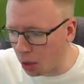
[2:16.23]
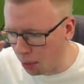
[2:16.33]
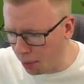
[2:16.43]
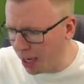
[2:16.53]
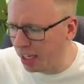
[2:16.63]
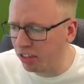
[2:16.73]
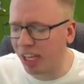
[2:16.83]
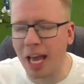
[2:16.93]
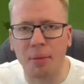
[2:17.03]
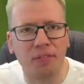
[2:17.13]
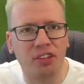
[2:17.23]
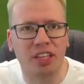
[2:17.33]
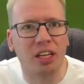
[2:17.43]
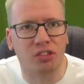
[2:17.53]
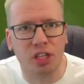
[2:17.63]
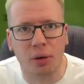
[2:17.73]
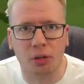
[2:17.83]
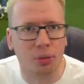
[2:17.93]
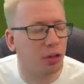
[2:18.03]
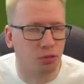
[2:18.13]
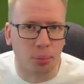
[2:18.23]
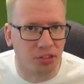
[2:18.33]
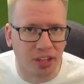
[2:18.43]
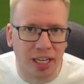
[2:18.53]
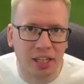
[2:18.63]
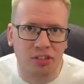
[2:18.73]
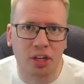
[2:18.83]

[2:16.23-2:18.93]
we win this game, obviously, as you know, otherwise you wouldn't be seeing it.